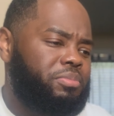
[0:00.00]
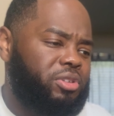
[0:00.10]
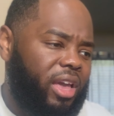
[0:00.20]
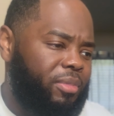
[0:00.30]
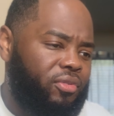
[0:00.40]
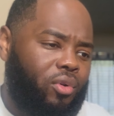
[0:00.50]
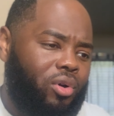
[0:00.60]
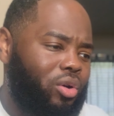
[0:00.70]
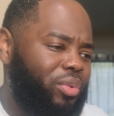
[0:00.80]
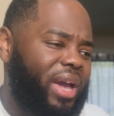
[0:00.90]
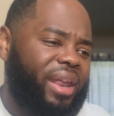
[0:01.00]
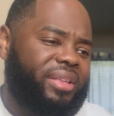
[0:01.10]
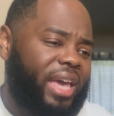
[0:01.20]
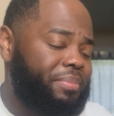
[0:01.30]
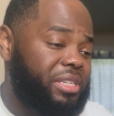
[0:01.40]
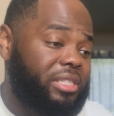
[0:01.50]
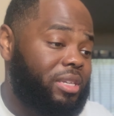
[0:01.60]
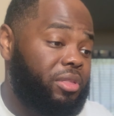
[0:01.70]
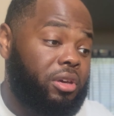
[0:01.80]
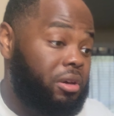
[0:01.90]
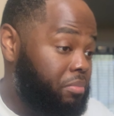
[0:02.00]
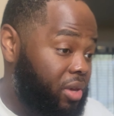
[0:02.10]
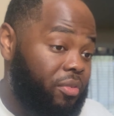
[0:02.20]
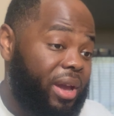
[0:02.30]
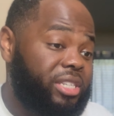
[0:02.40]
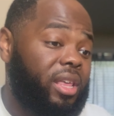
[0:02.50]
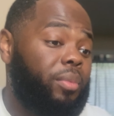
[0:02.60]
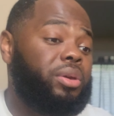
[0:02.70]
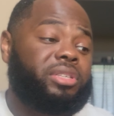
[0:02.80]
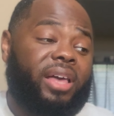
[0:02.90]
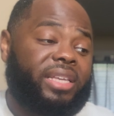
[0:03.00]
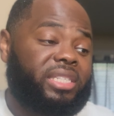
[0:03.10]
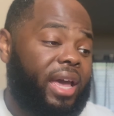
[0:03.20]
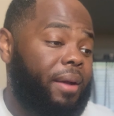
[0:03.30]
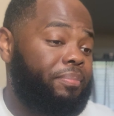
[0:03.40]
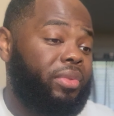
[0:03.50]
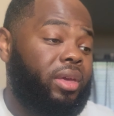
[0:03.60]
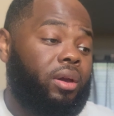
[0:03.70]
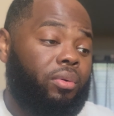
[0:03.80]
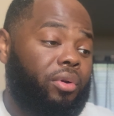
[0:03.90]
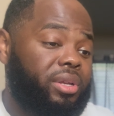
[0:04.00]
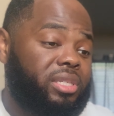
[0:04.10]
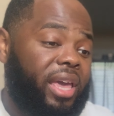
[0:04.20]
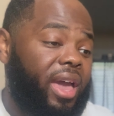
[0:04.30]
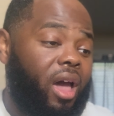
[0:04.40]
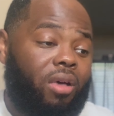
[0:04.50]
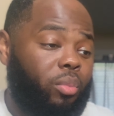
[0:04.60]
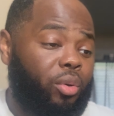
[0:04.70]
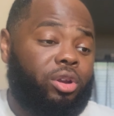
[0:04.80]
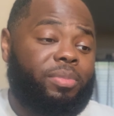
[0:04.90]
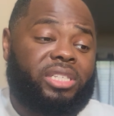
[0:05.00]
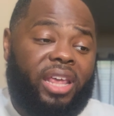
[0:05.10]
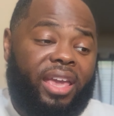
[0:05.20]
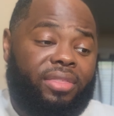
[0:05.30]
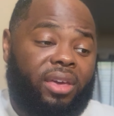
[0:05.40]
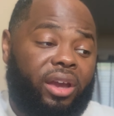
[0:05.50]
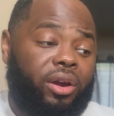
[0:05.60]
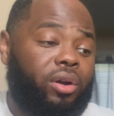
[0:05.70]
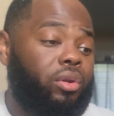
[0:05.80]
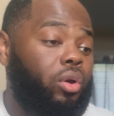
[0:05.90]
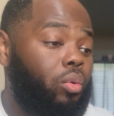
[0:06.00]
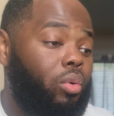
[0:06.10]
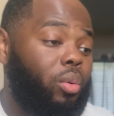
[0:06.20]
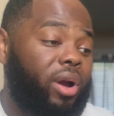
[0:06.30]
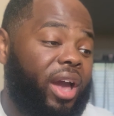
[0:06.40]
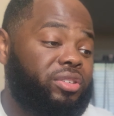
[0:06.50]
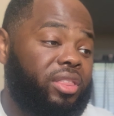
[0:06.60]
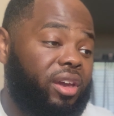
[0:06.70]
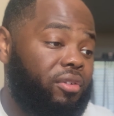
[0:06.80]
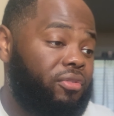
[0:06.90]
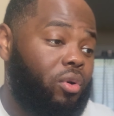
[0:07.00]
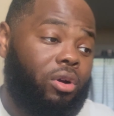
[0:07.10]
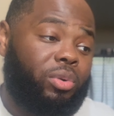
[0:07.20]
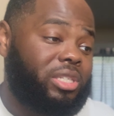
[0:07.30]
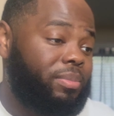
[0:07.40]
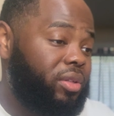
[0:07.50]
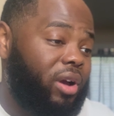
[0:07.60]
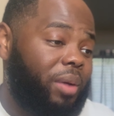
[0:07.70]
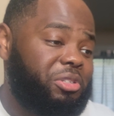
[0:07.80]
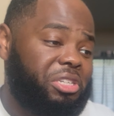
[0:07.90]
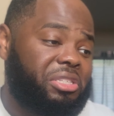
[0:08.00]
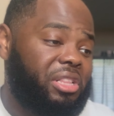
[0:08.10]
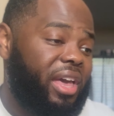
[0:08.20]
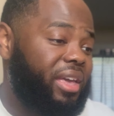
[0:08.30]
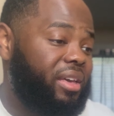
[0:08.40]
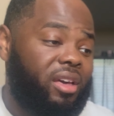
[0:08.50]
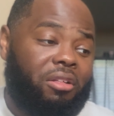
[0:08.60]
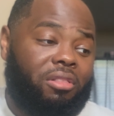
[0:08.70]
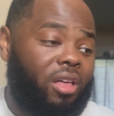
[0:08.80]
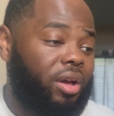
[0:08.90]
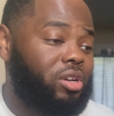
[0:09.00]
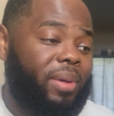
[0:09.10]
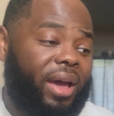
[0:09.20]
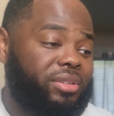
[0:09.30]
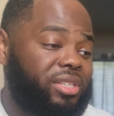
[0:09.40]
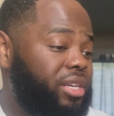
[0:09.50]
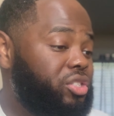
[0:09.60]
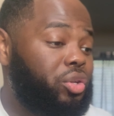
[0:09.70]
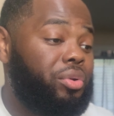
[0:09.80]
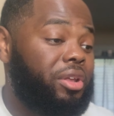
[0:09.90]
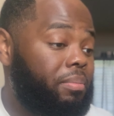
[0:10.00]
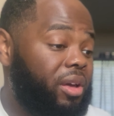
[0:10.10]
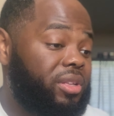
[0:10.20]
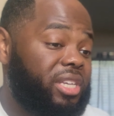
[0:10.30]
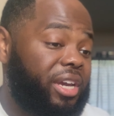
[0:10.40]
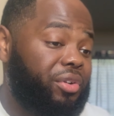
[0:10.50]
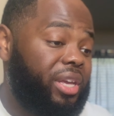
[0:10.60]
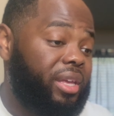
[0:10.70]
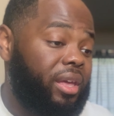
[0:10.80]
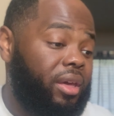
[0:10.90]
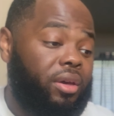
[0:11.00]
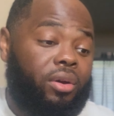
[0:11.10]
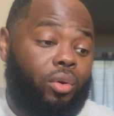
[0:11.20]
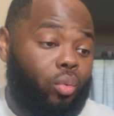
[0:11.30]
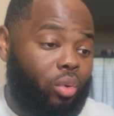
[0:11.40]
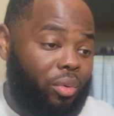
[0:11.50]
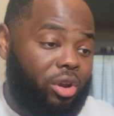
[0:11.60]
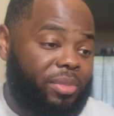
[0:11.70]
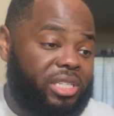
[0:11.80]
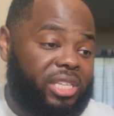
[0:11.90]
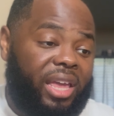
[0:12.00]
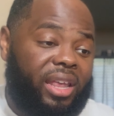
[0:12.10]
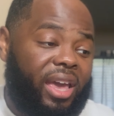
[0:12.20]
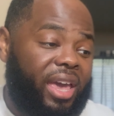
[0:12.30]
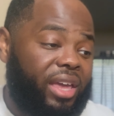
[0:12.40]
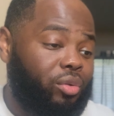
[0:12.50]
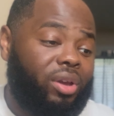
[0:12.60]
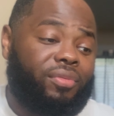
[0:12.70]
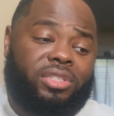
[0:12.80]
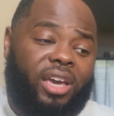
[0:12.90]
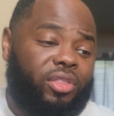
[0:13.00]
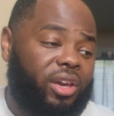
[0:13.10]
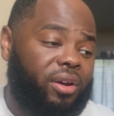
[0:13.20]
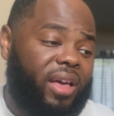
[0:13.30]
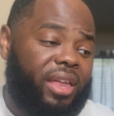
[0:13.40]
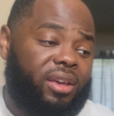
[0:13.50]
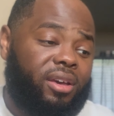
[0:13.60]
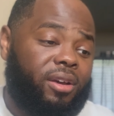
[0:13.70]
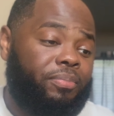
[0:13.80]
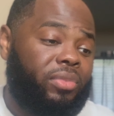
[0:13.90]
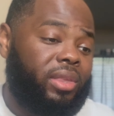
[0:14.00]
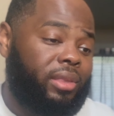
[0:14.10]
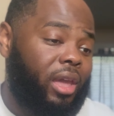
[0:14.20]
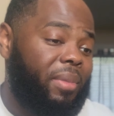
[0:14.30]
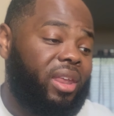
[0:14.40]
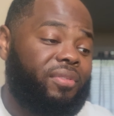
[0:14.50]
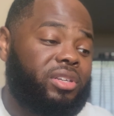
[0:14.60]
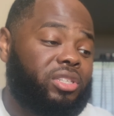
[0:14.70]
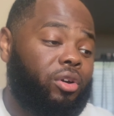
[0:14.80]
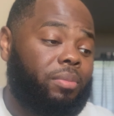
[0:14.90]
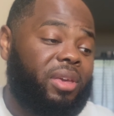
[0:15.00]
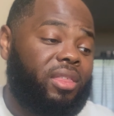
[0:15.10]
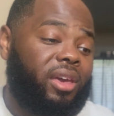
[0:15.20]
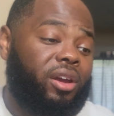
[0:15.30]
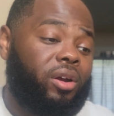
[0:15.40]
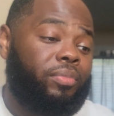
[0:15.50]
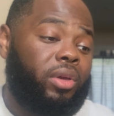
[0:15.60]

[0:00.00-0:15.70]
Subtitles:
So like before, we kind of typed in some of the information that we used last time. We're going to say how long we're going to be staying there, what we're actually there for, with some other options like long-term housing, student, military, where we're going to be staying at, Greenville, South Carolina, how many of us are going to be there,